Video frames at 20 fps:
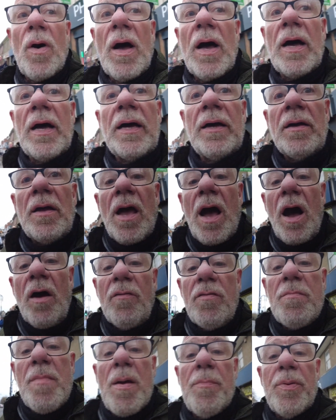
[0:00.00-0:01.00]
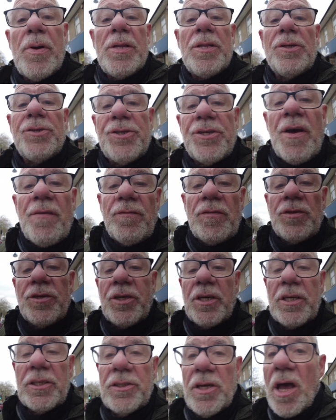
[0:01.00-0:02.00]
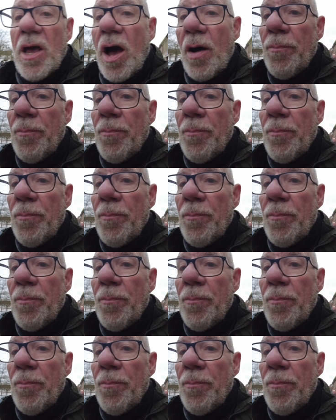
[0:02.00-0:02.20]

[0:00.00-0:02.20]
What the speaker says: I remember in the 70s